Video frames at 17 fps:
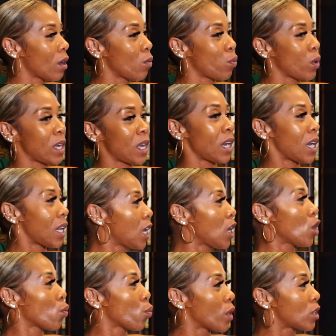get
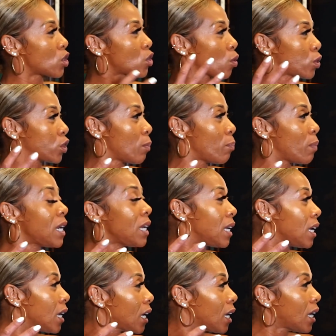here with social
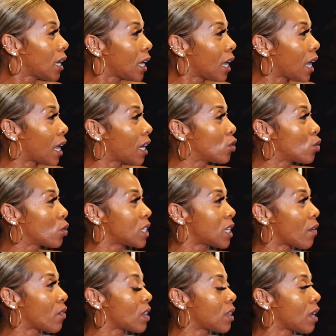media and just
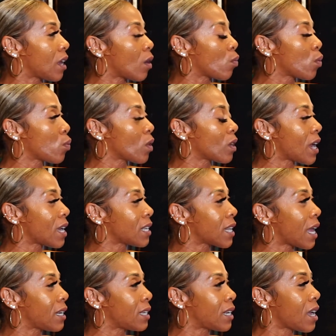everything and we realize
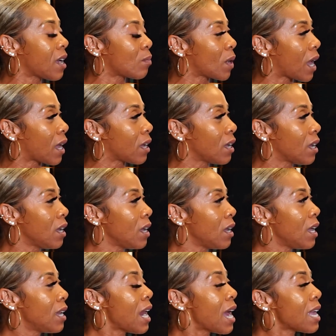like, damn, like
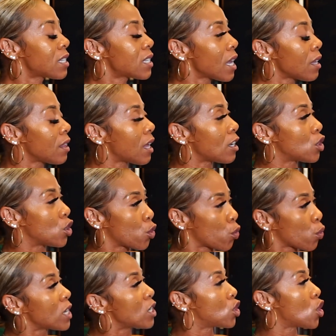not saying that
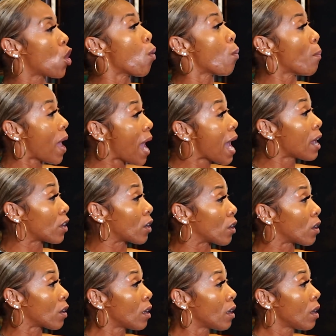degrees don't
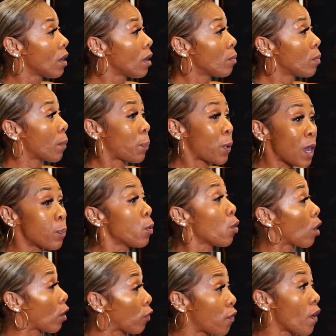matter, but
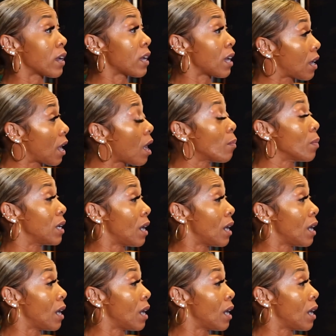people are fucking coming